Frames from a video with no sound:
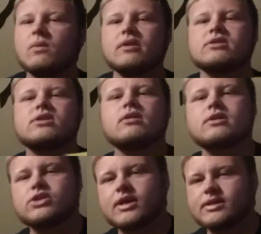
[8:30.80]
When they're
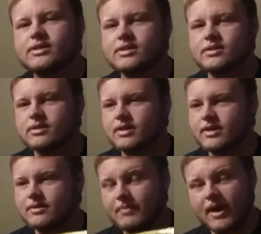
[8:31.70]
starting to chase
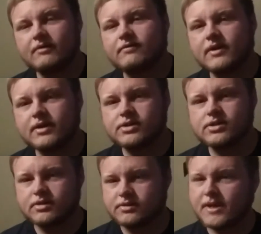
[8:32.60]
the bait
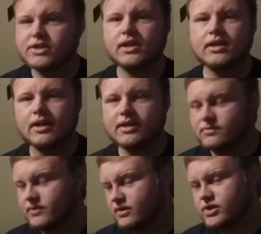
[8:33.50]
fish, especially at the
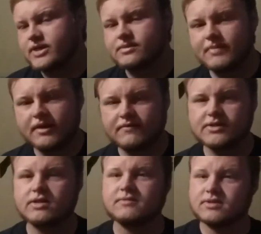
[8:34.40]
lakes, when they're chasing bait
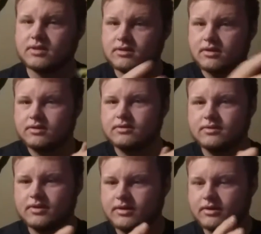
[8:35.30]
fish up into
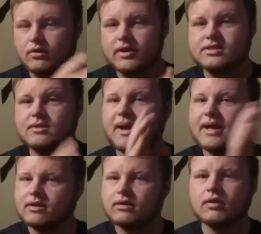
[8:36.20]
the creeks, the
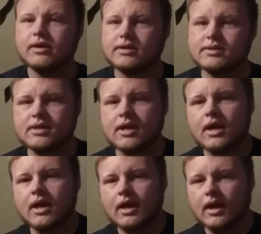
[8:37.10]
back of the creeks,
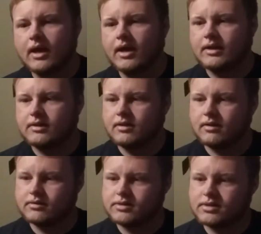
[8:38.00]
and
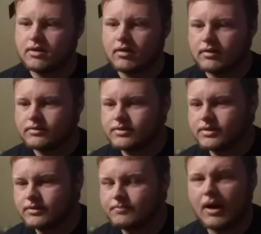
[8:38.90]
they're starting
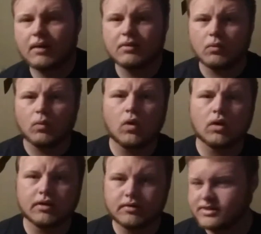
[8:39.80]
to pop the
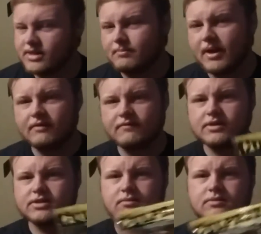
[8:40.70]
water, and you see bait
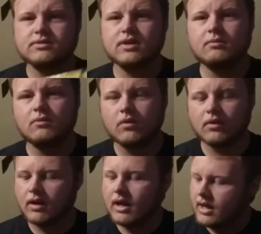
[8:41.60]
fish coming to the top of the
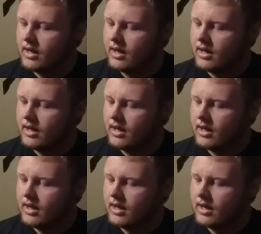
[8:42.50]
water.